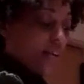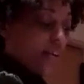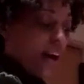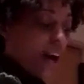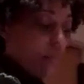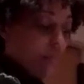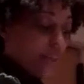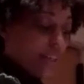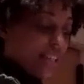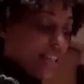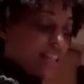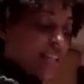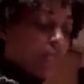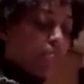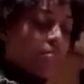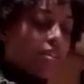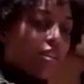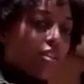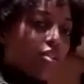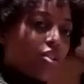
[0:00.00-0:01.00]
or humming
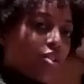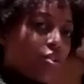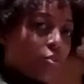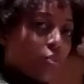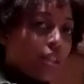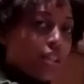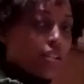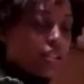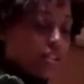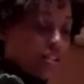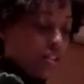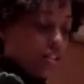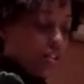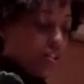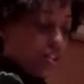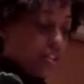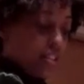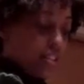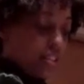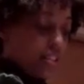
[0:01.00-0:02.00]
something sweet to
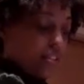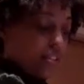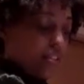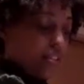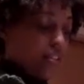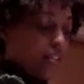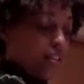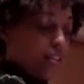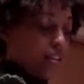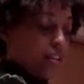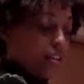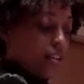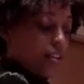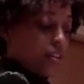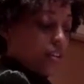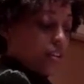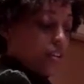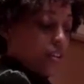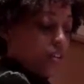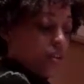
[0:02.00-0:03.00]
Jesus.
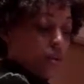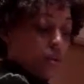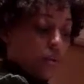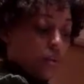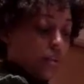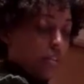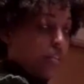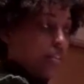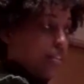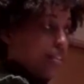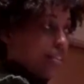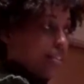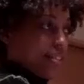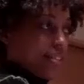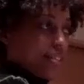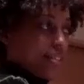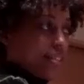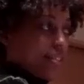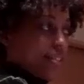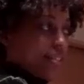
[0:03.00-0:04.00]
Lord
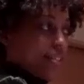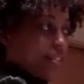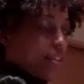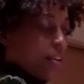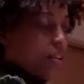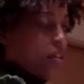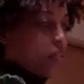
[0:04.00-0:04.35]
Jesus,